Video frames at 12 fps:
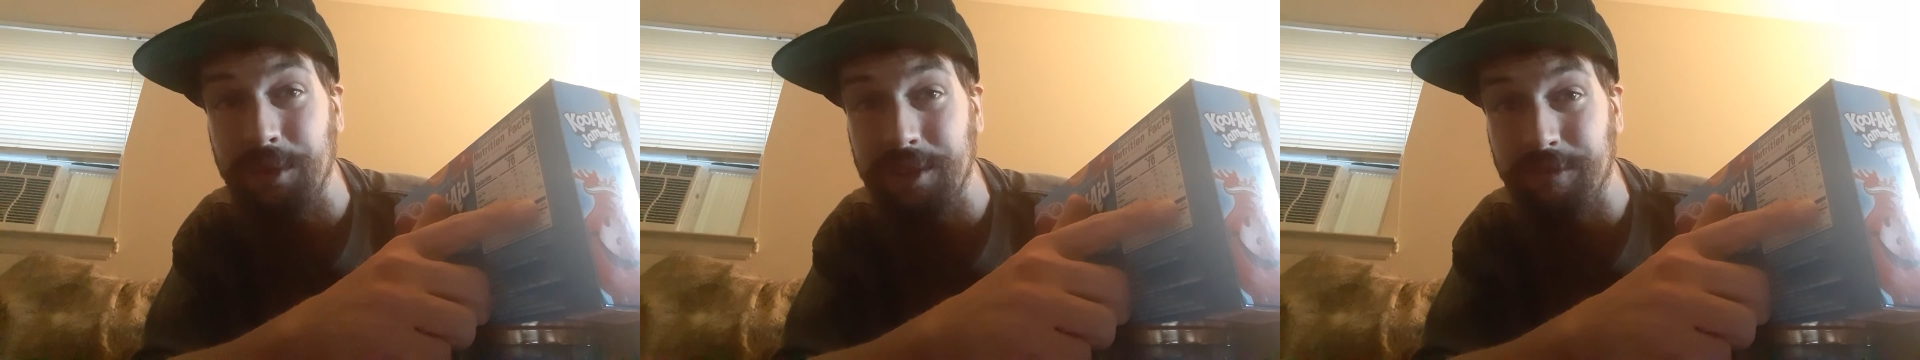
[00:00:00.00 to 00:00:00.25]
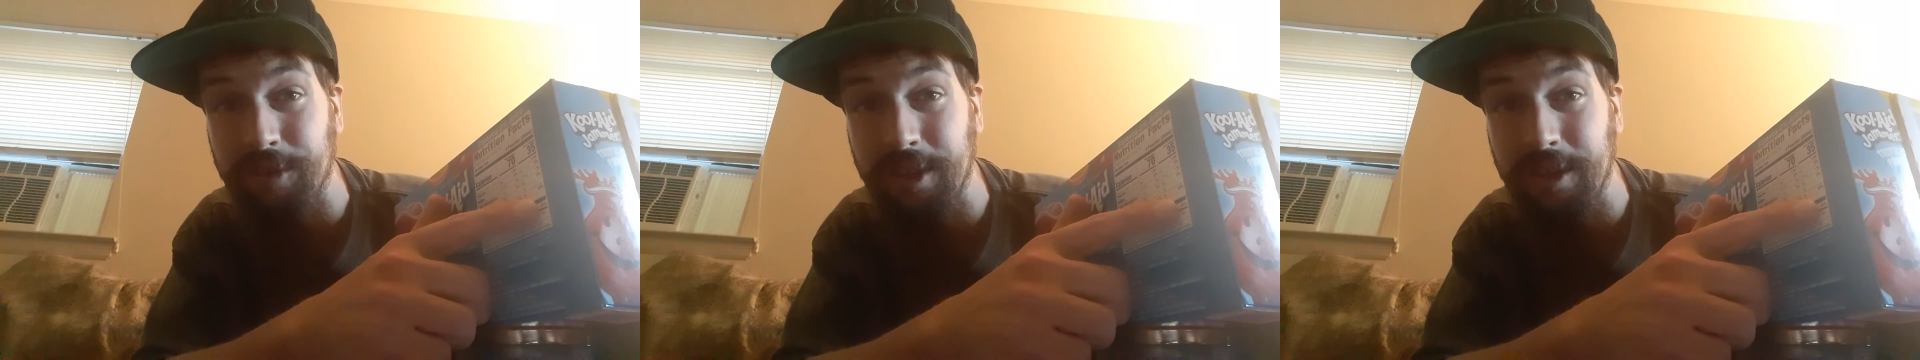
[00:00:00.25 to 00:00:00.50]

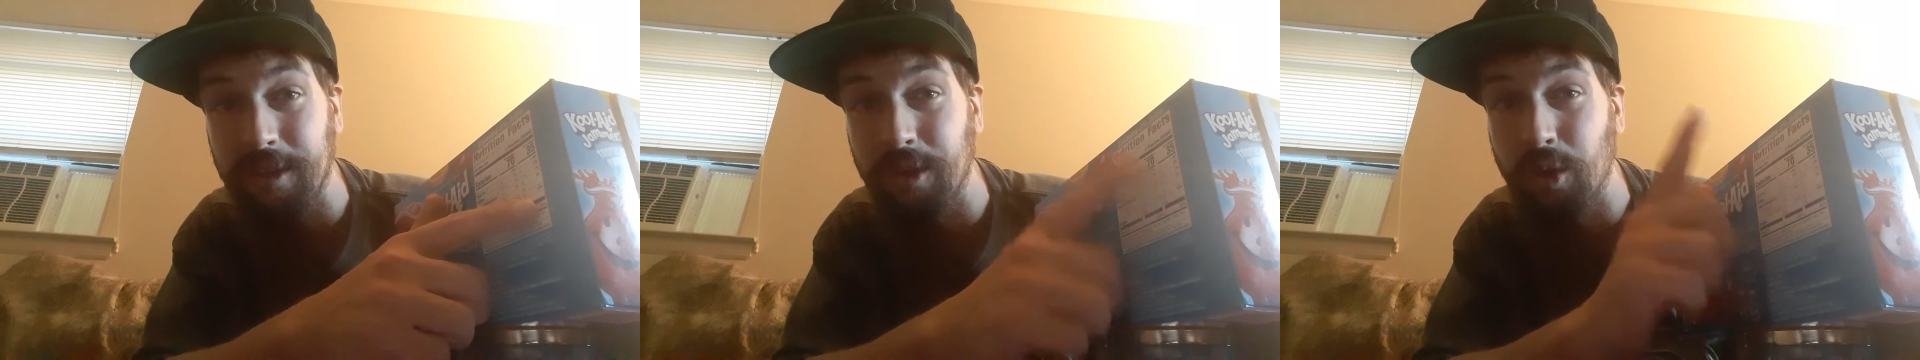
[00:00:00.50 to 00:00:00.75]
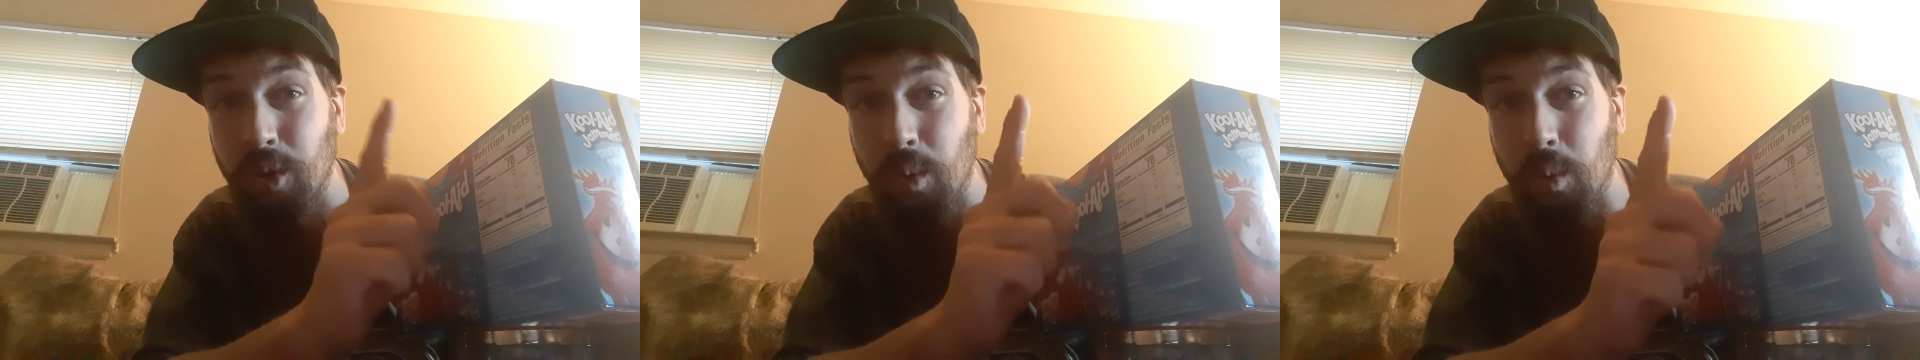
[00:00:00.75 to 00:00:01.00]
intake.
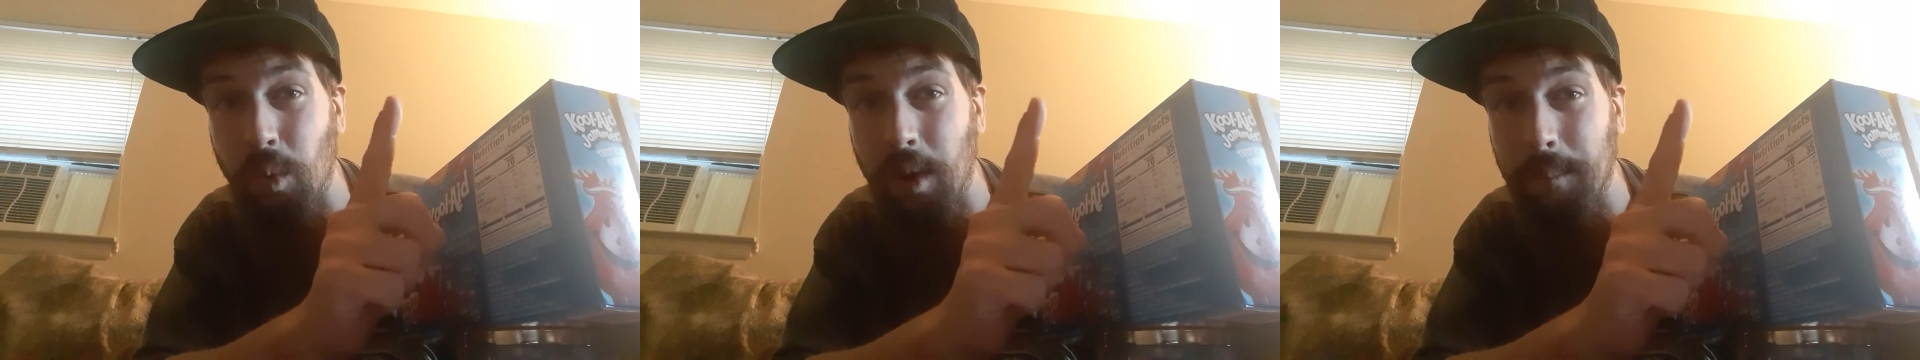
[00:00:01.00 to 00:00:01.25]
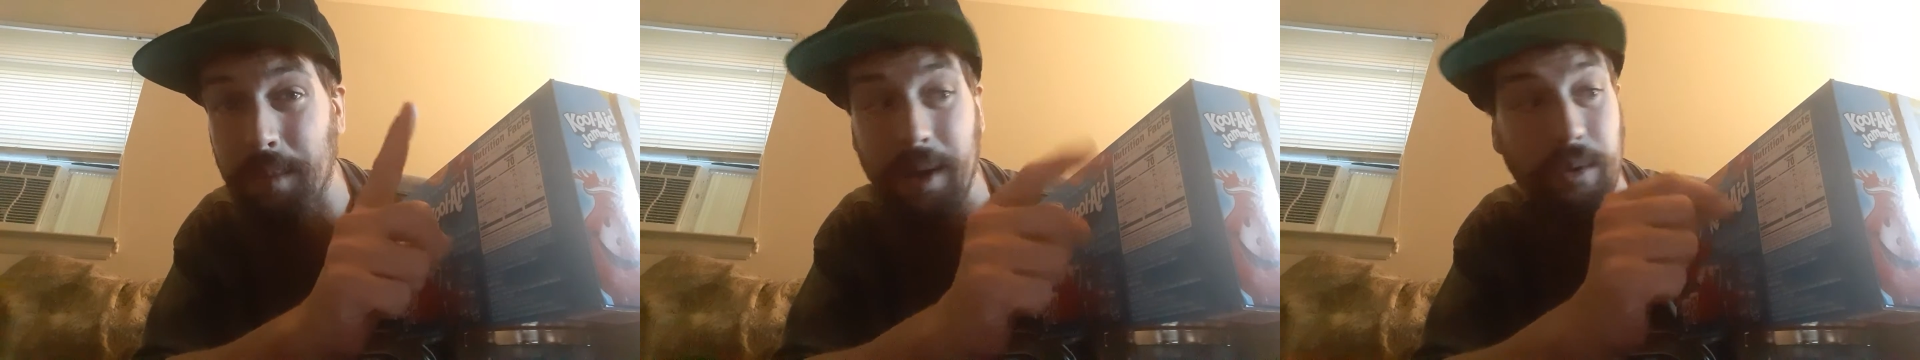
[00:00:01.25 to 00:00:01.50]

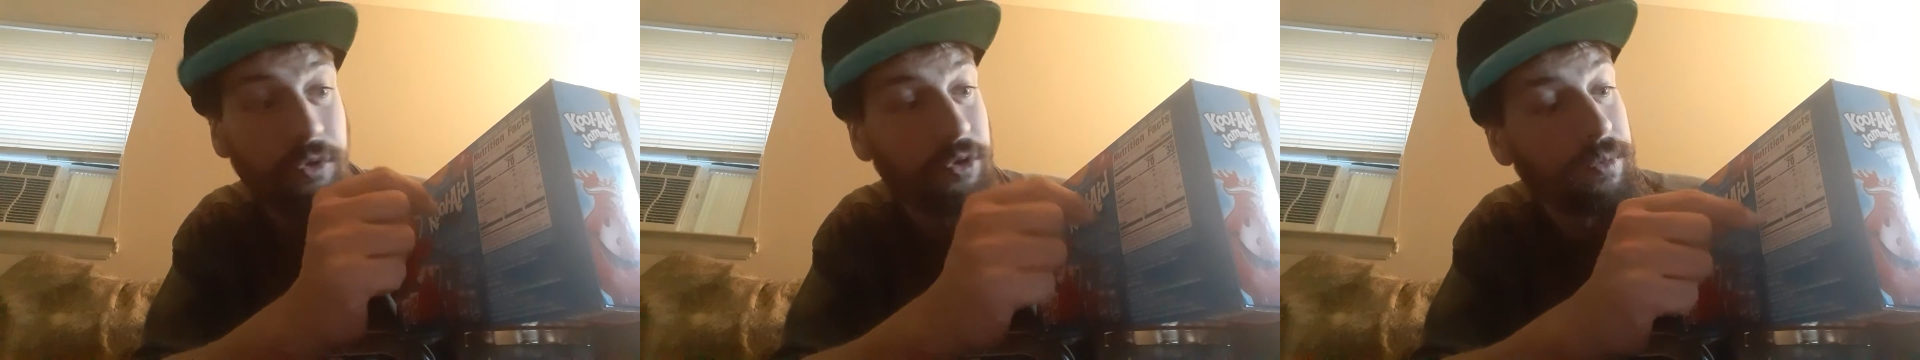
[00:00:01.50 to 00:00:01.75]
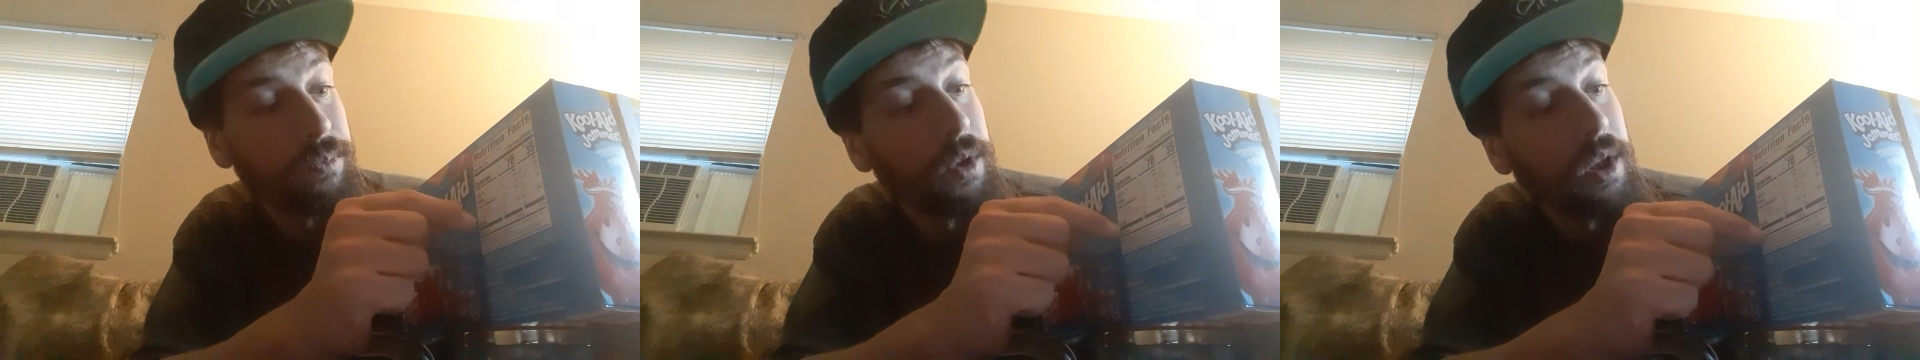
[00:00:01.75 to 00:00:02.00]
One pouch.